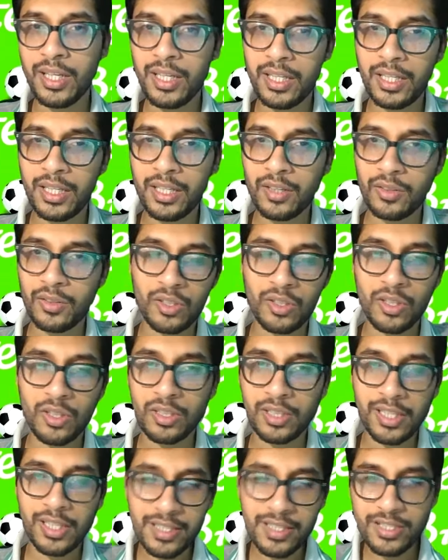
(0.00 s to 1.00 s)

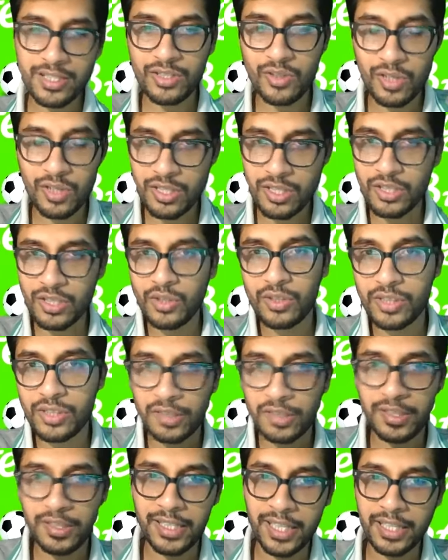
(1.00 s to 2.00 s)
Telles' crosses don't
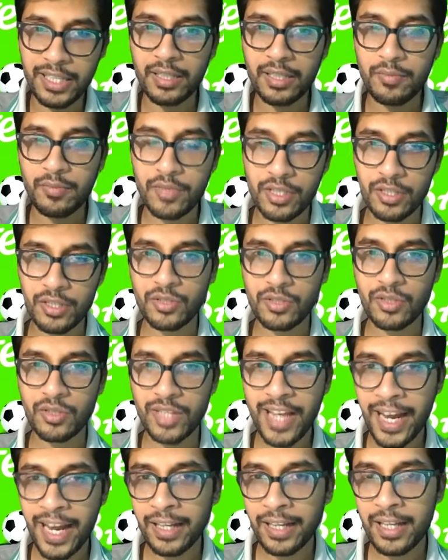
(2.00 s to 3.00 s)
generally lend themselves to
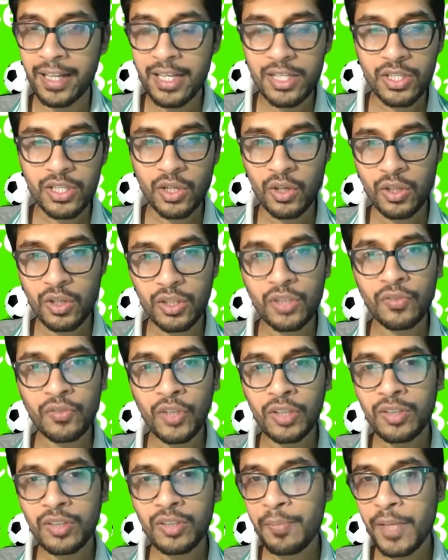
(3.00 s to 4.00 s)
that. So you've
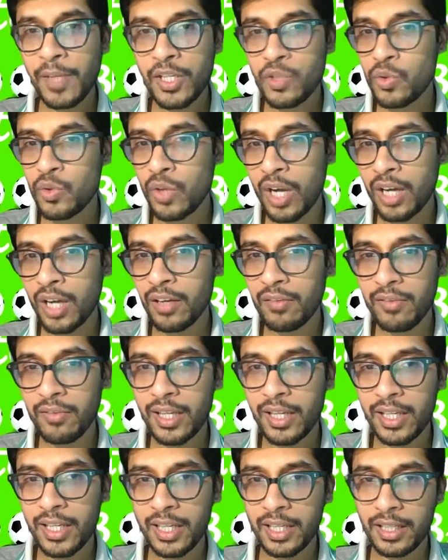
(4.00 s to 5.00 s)
got three players who can't
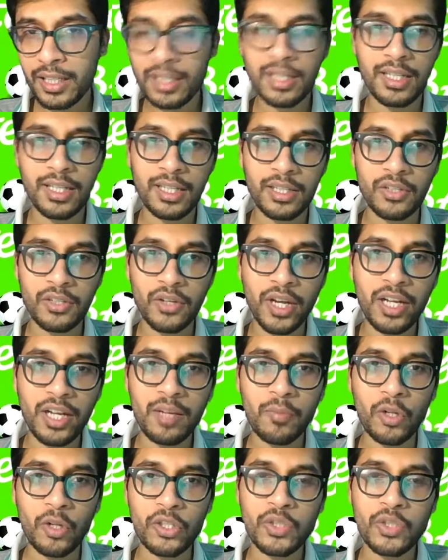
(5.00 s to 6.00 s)
really, head a
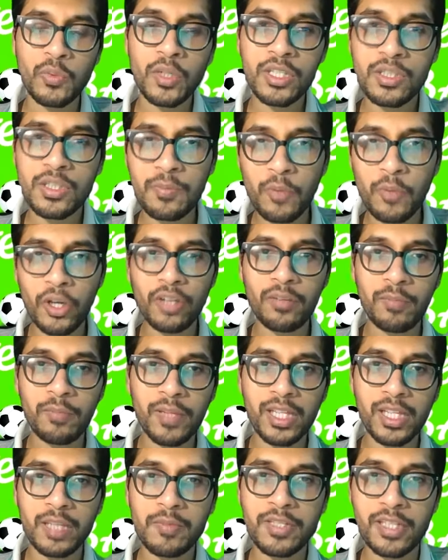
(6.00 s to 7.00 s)
ball. So what's the point of
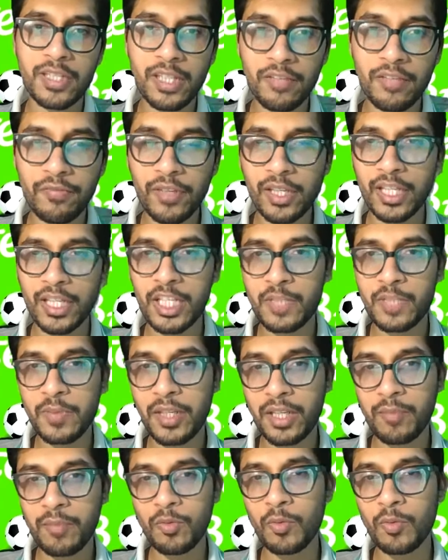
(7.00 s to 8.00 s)
playing him as a left wing and
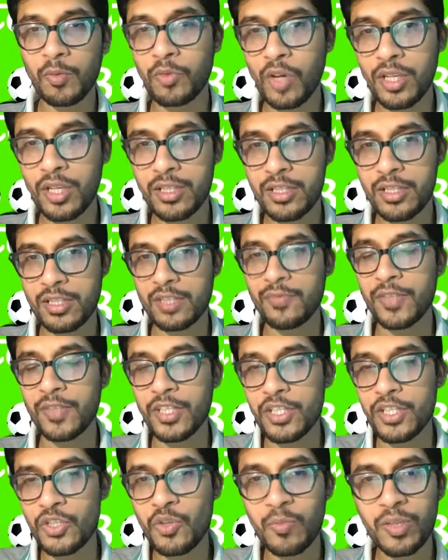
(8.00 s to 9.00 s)
expecting him to crosses in when
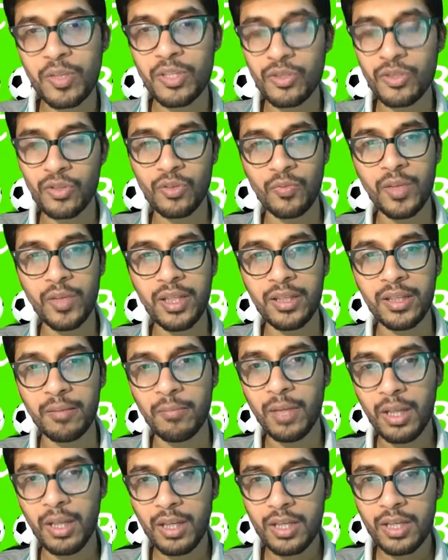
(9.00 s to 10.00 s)
there's nobody who's going to win them?
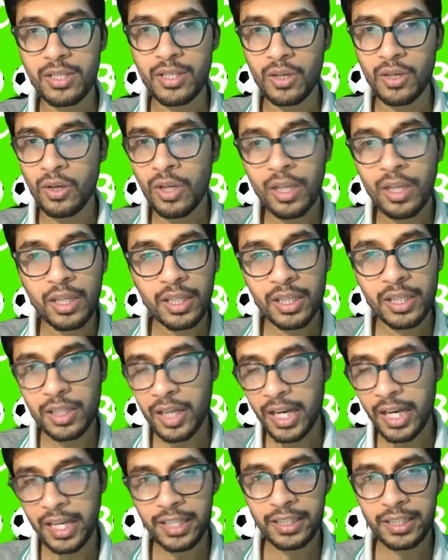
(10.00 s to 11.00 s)
So
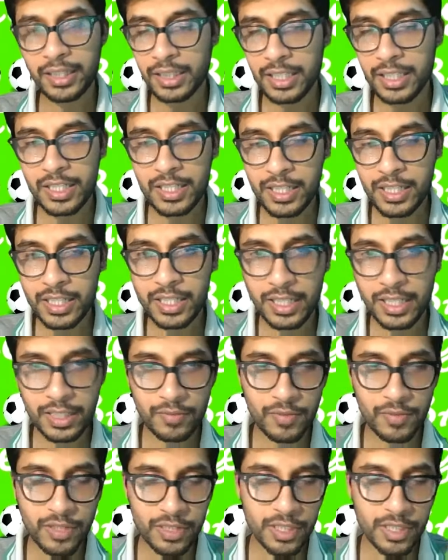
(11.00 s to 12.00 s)
it
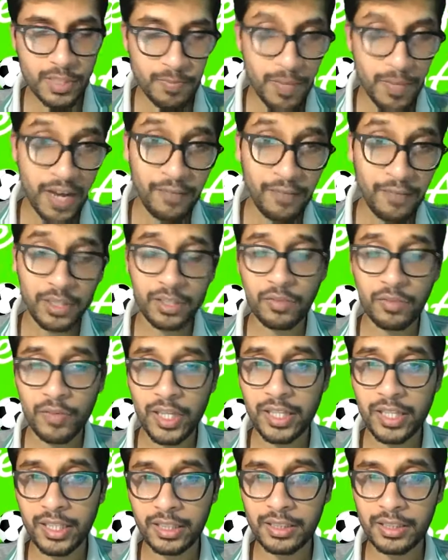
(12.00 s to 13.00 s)
was just baffling the
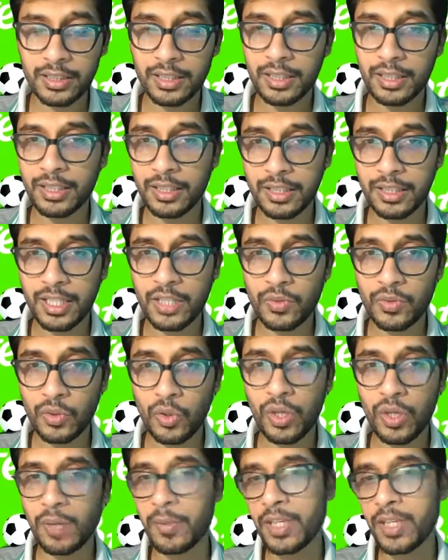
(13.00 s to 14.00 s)
way that the things were
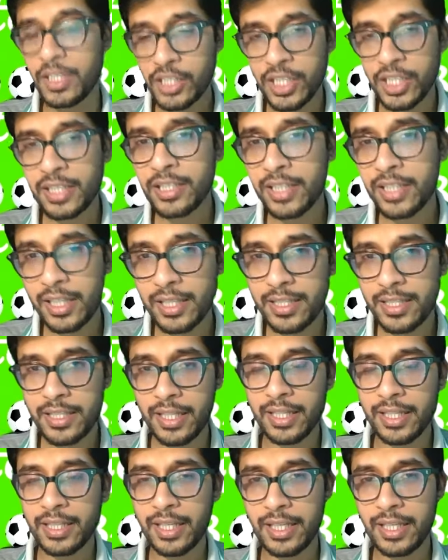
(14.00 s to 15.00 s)
going. But he changed it
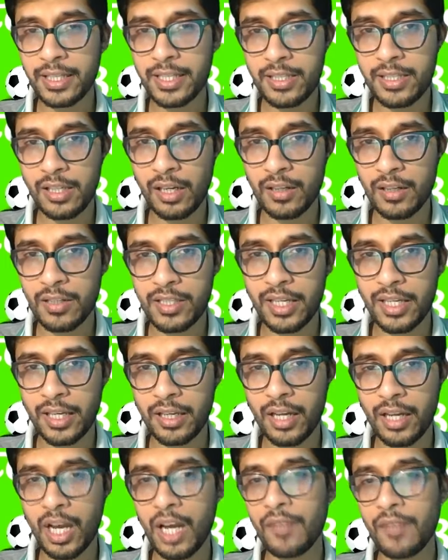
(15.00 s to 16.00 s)
at the start of the
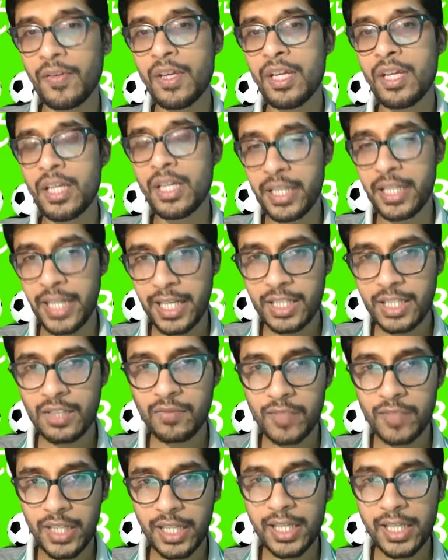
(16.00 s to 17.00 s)
second half. He takes
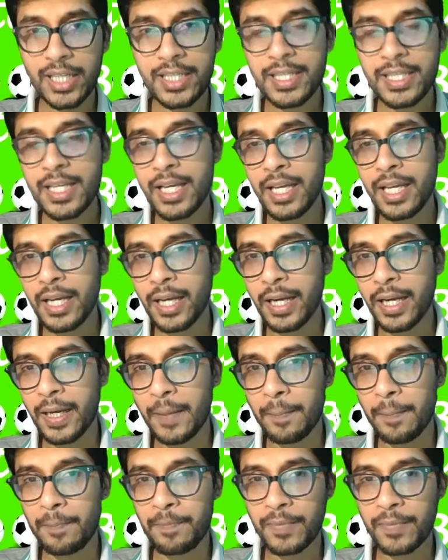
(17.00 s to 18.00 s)
off Telles.
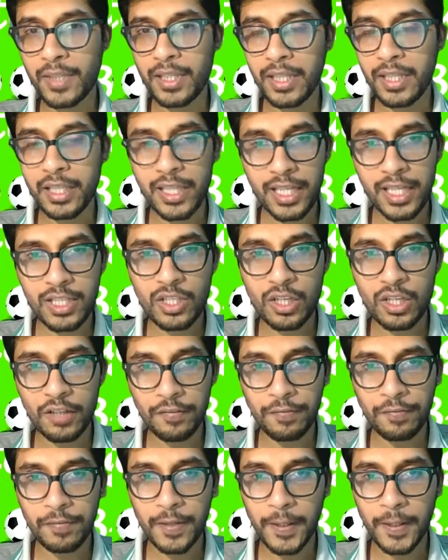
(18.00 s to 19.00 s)
He takes
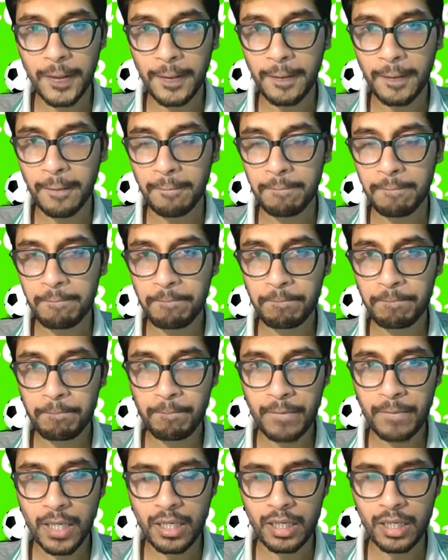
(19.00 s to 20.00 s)
off.
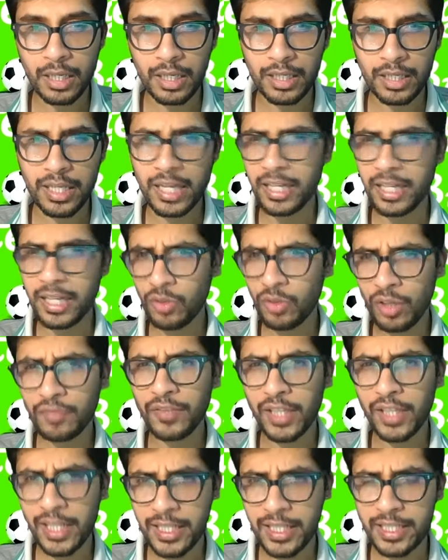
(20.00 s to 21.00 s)
He took off
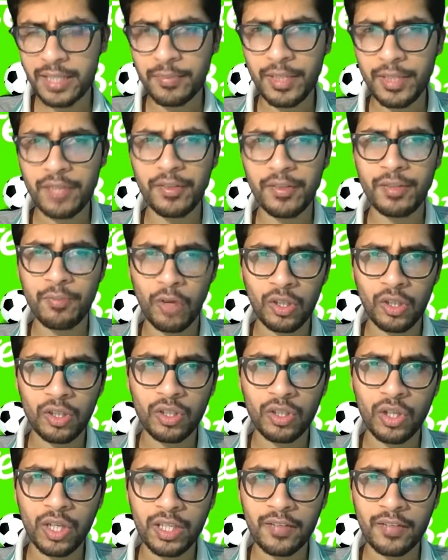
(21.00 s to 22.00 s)
Telles, I believe, and brought
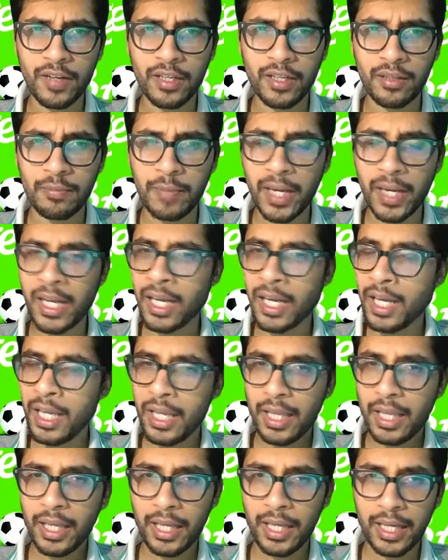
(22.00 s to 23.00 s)
on Donny van de Beek.
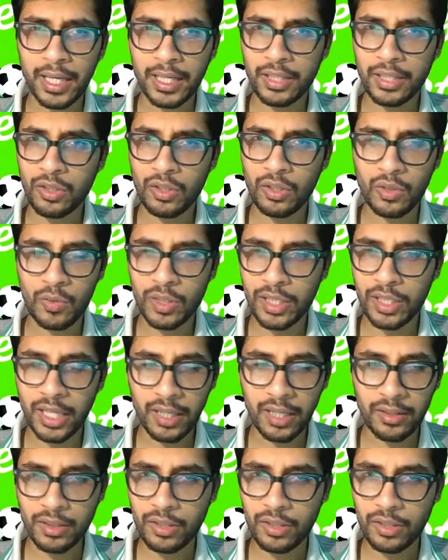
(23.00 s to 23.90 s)
I don't know what that.